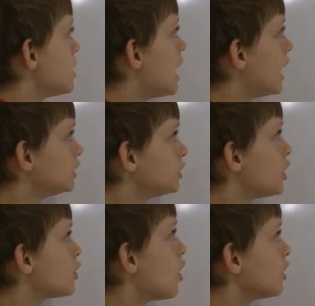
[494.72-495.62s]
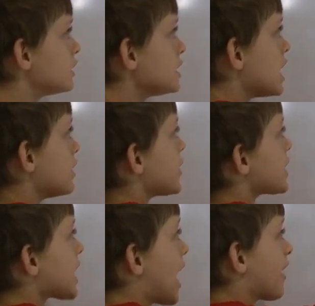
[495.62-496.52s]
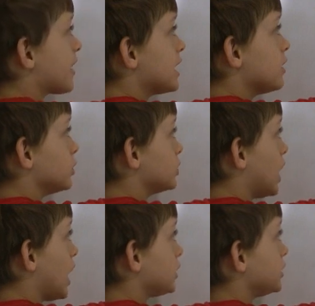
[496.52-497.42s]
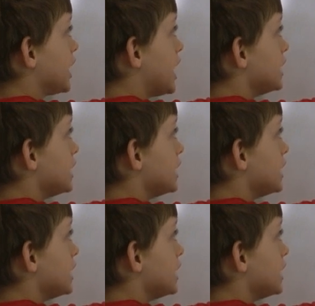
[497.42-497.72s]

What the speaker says: And you only ever carry or touch